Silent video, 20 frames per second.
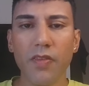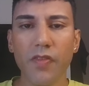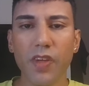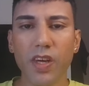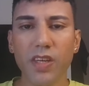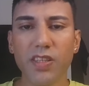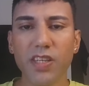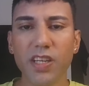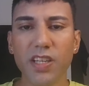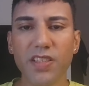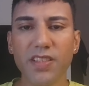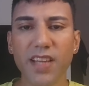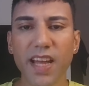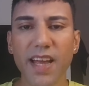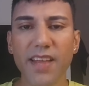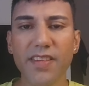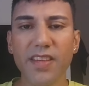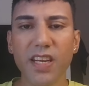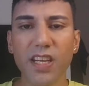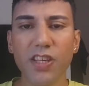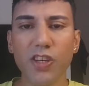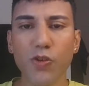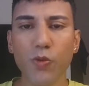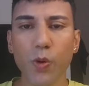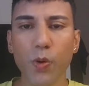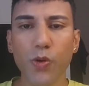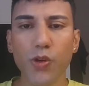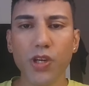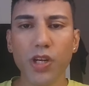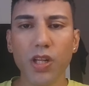This understanding is
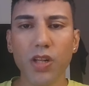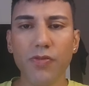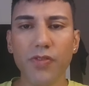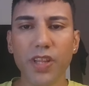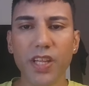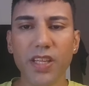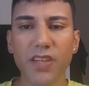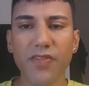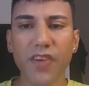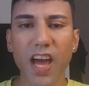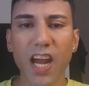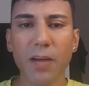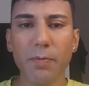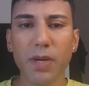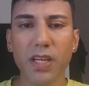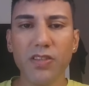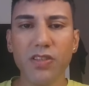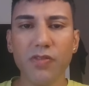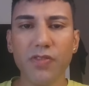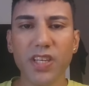crucial for the development